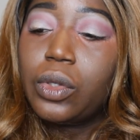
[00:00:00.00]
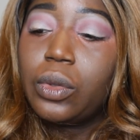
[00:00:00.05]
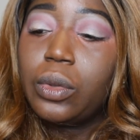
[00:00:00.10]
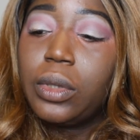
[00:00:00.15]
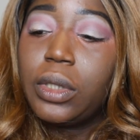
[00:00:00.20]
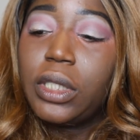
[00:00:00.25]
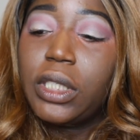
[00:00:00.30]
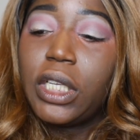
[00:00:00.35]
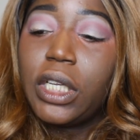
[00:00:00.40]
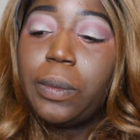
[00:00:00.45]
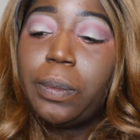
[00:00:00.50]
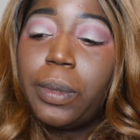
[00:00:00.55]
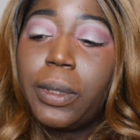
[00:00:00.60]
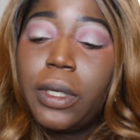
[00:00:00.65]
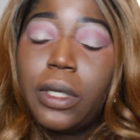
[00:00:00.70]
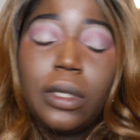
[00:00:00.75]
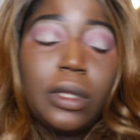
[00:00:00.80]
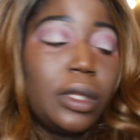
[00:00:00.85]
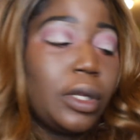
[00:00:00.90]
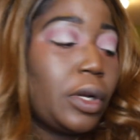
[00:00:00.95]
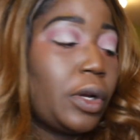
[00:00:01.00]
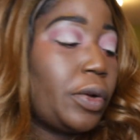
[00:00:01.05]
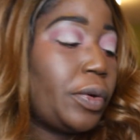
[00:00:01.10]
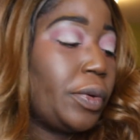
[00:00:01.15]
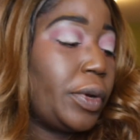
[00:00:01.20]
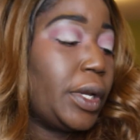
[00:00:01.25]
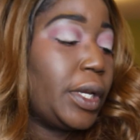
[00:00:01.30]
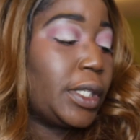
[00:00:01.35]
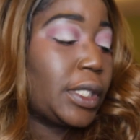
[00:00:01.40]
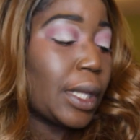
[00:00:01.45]
to deepen the
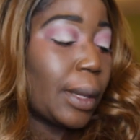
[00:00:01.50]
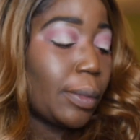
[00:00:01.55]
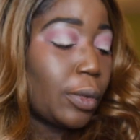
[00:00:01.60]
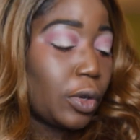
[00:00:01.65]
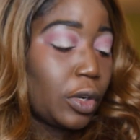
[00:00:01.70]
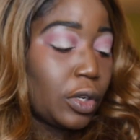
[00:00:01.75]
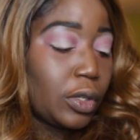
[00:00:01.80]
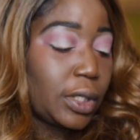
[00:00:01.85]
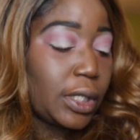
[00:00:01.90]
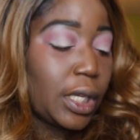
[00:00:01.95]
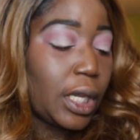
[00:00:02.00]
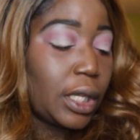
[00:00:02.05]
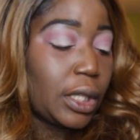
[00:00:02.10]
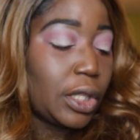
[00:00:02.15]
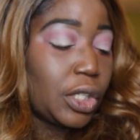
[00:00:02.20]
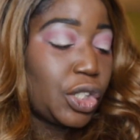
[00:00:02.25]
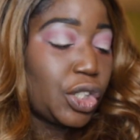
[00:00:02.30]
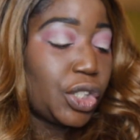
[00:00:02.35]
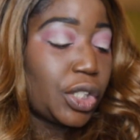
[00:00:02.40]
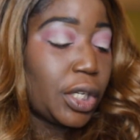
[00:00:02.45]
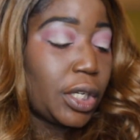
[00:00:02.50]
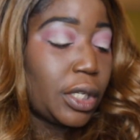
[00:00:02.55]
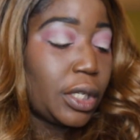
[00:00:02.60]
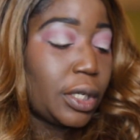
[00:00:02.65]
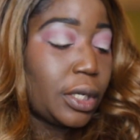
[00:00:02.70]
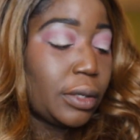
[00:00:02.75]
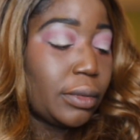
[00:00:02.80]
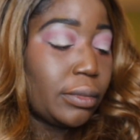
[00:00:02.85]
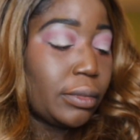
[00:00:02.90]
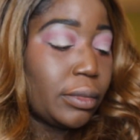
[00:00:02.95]
crease, I'm going to take the
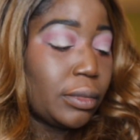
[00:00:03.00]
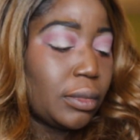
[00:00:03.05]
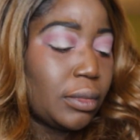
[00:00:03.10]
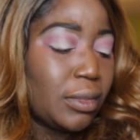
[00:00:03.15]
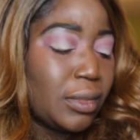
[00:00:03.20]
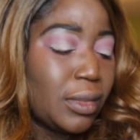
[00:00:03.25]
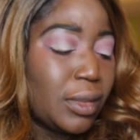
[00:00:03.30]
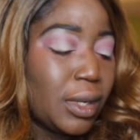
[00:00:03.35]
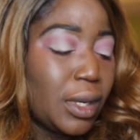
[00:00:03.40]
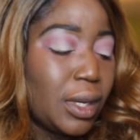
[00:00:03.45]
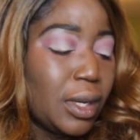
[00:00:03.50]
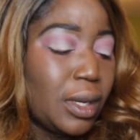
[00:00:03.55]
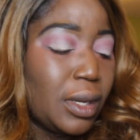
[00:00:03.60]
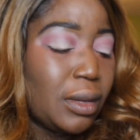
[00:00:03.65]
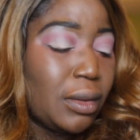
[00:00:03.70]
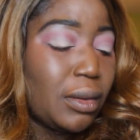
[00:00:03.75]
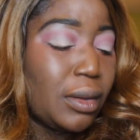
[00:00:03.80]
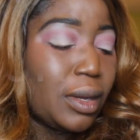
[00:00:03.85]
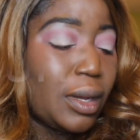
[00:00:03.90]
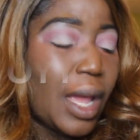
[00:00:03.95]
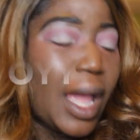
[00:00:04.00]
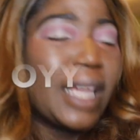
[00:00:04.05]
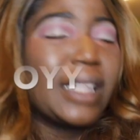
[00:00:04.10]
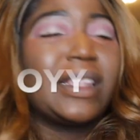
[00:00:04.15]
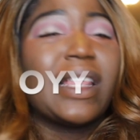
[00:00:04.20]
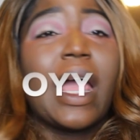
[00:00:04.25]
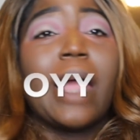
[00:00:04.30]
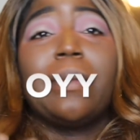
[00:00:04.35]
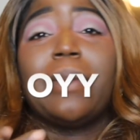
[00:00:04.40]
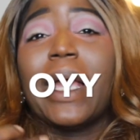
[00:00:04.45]
shade,
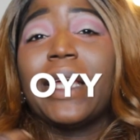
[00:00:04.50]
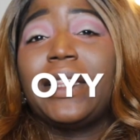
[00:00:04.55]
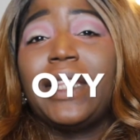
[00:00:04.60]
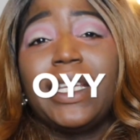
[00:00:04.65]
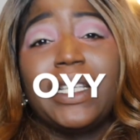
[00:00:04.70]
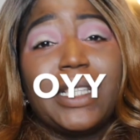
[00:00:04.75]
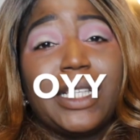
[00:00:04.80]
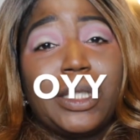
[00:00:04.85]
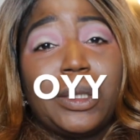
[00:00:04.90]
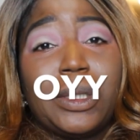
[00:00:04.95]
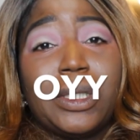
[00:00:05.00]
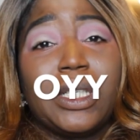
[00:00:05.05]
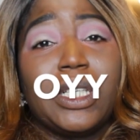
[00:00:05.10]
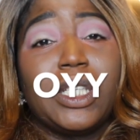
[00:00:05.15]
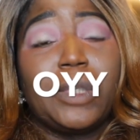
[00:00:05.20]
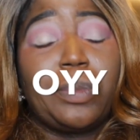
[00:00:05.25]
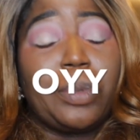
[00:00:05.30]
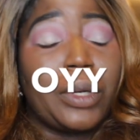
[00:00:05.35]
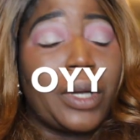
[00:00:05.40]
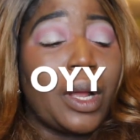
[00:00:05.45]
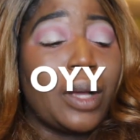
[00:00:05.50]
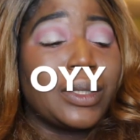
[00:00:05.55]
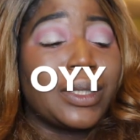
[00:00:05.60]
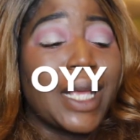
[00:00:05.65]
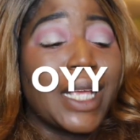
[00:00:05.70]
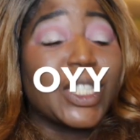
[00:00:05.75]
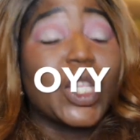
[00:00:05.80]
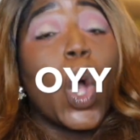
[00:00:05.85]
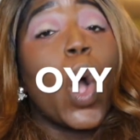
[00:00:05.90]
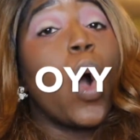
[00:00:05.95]
I think this is pronounced
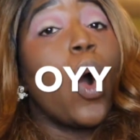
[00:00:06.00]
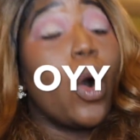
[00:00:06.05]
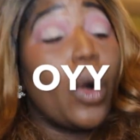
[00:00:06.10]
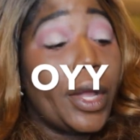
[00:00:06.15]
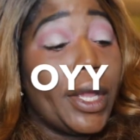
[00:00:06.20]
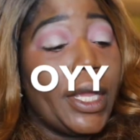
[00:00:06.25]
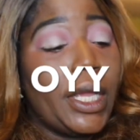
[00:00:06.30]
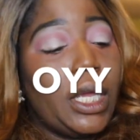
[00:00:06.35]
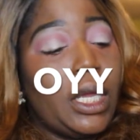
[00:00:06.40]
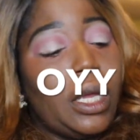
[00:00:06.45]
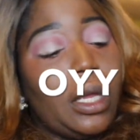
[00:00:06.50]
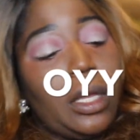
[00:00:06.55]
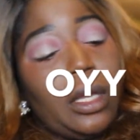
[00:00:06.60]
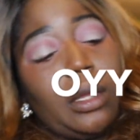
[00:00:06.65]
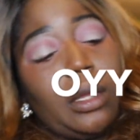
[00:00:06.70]
as oi,